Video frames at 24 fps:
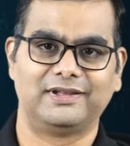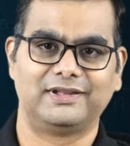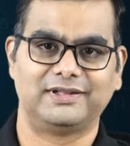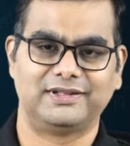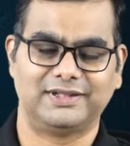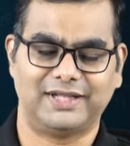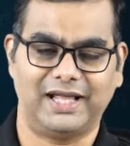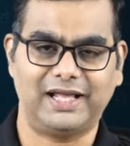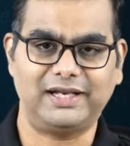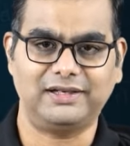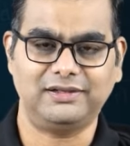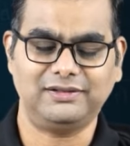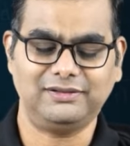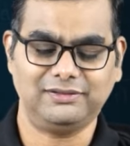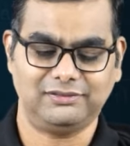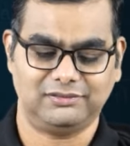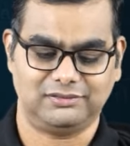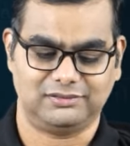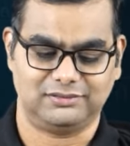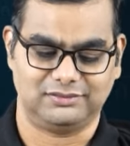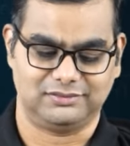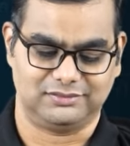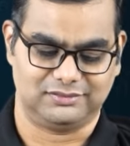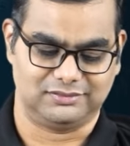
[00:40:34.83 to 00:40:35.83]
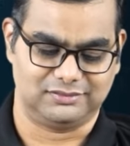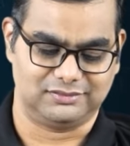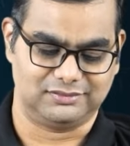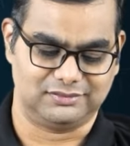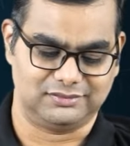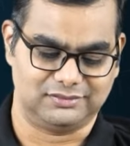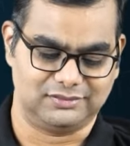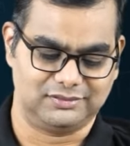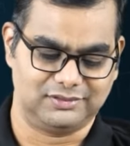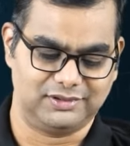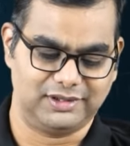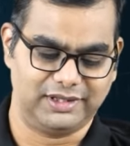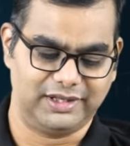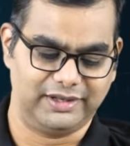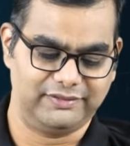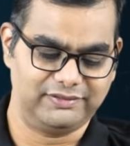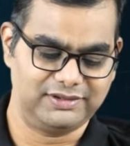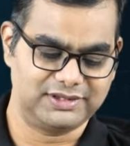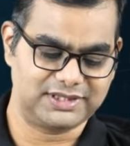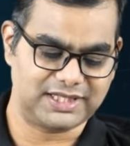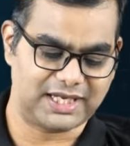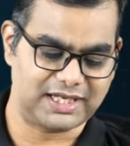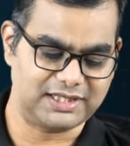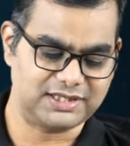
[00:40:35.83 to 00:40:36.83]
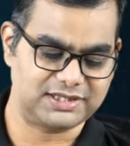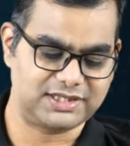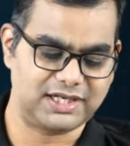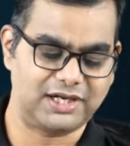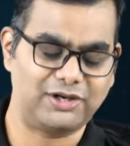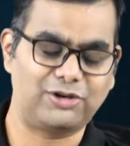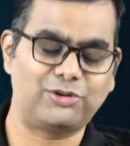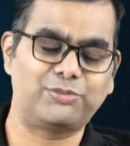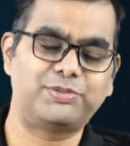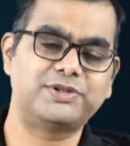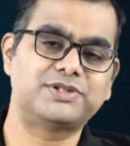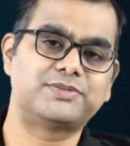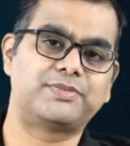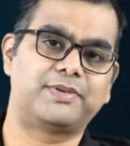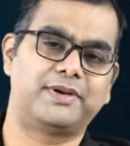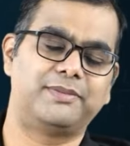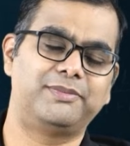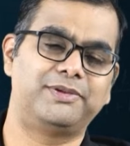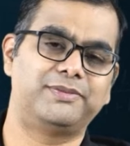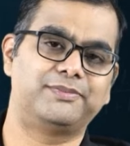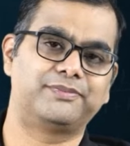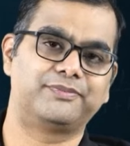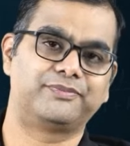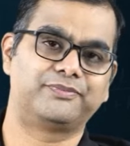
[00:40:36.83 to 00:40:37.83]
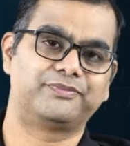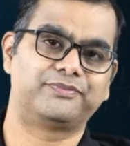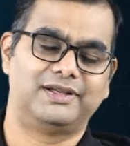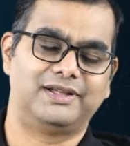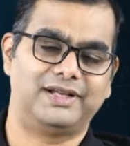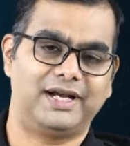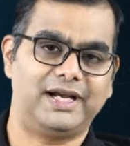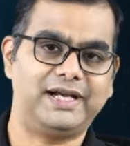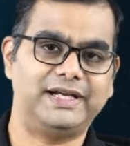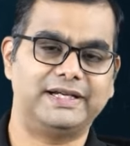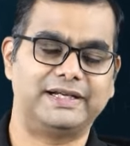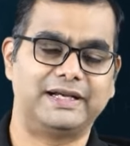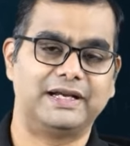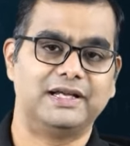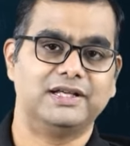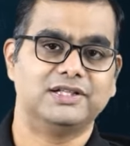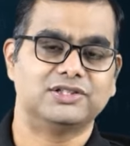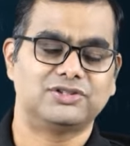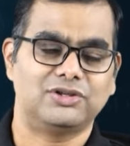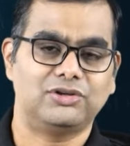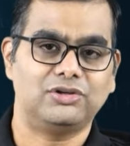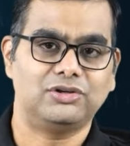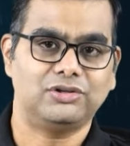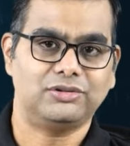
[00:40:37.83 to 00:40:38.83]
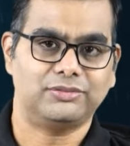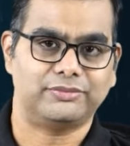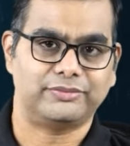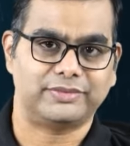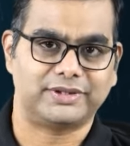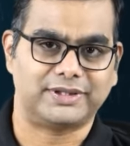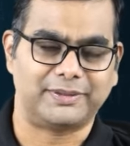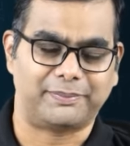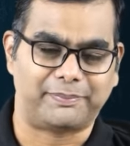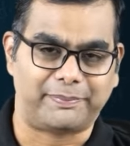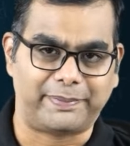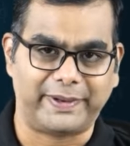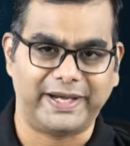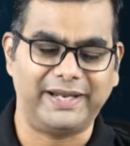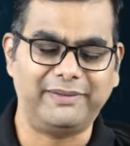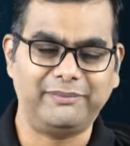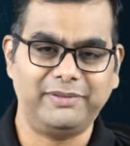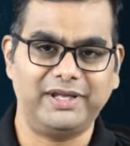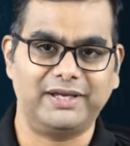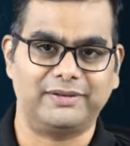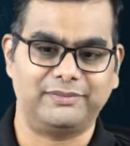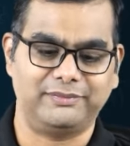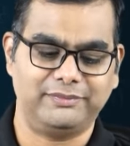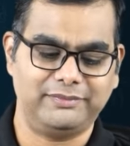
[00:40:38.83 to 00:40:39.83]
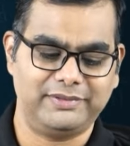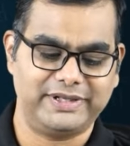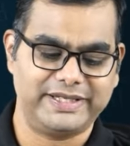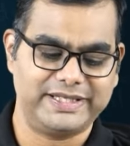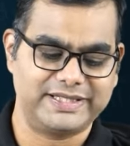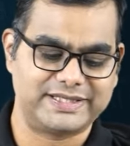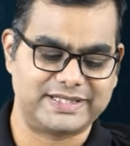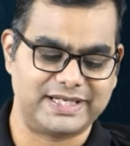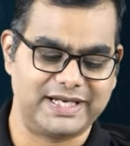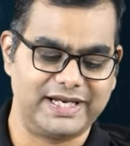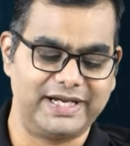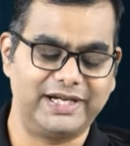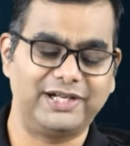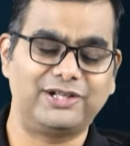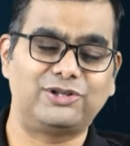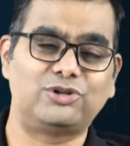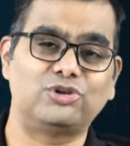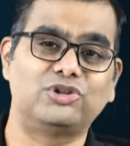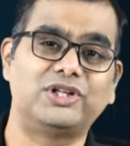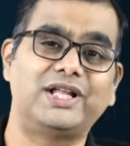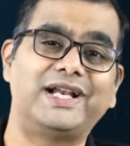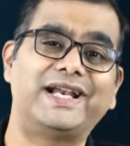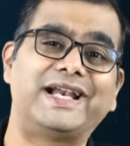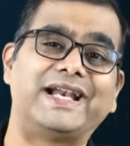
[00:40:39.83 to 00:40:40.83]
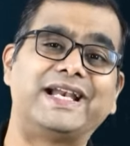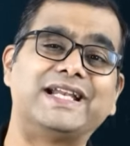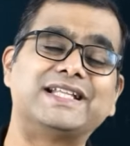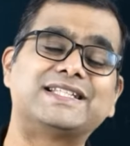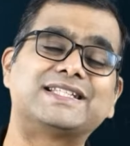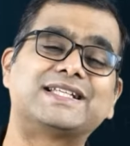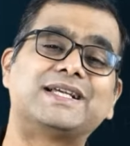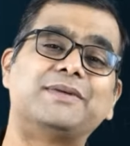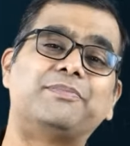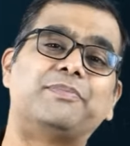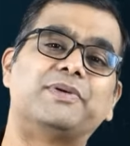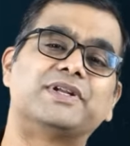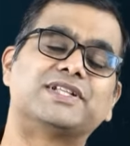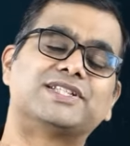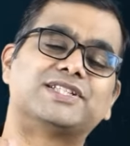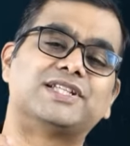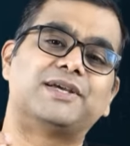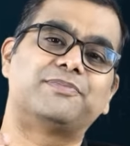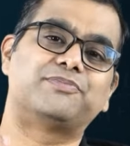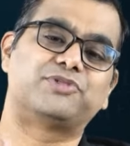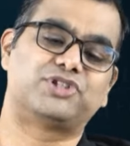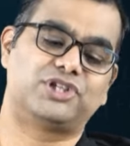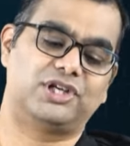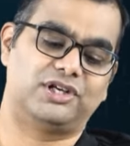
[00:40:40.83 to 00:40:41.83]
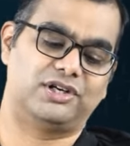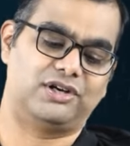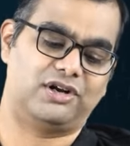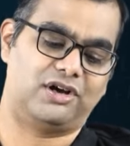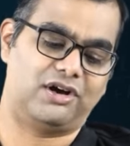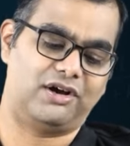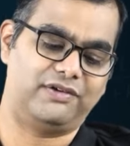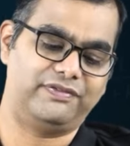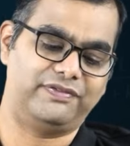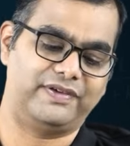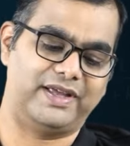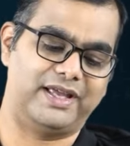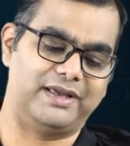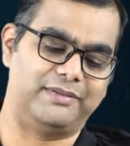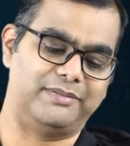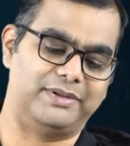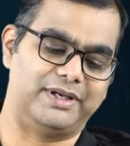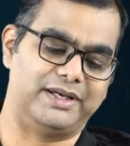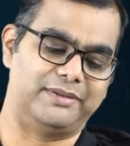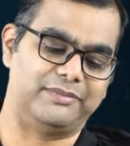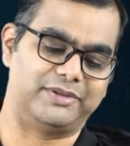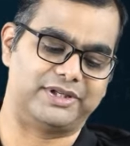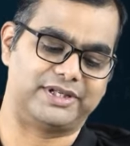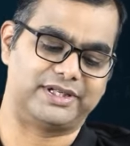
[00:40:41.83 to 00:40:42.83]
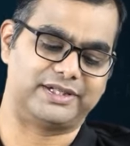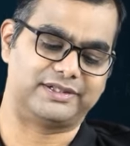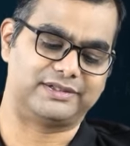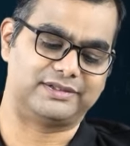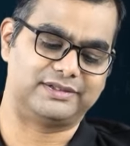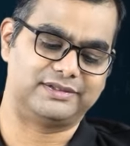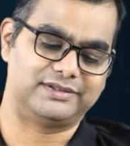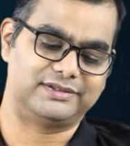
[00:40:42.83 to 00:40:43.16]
Then they will charge 10 rupees premium, right? So the premium is linked to the risk perception of AB Limited.